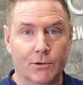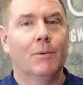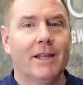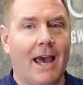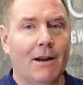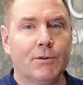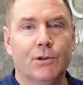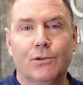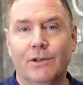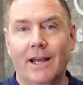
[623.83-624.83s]
So when the cataract
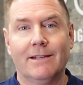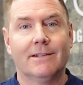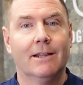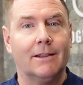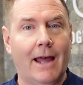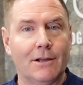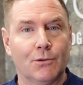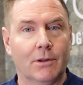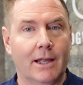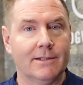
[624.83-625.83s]
surgeon takes the
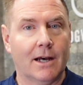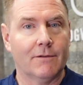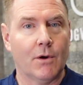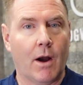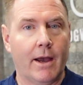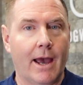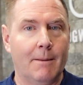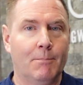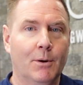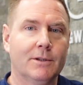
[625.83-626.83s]
natural lens out of your eye
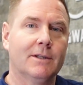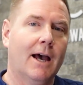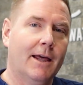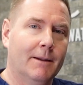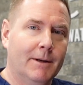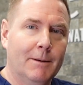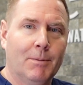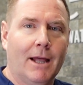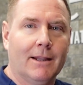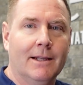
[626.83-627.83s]
and puts an
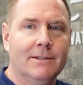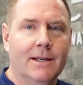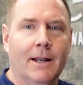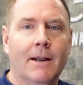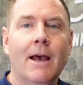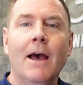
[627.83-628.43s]
implant lens in,